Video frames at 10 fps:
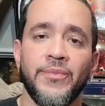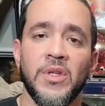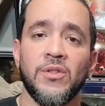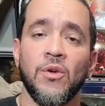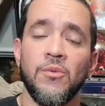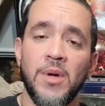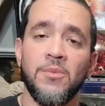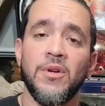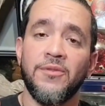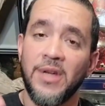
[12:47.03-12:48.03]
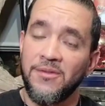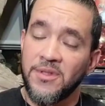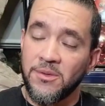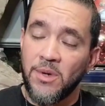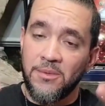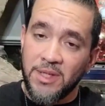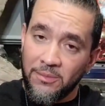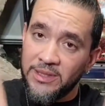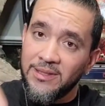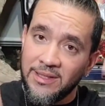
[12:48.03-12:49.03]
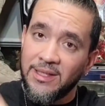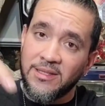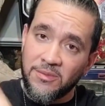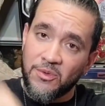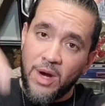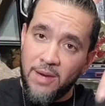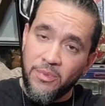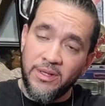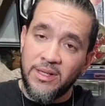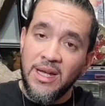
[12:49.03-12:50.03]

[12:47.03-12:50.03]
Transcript: So remember, if you haven't subscribed yet, please hit that subscribe button.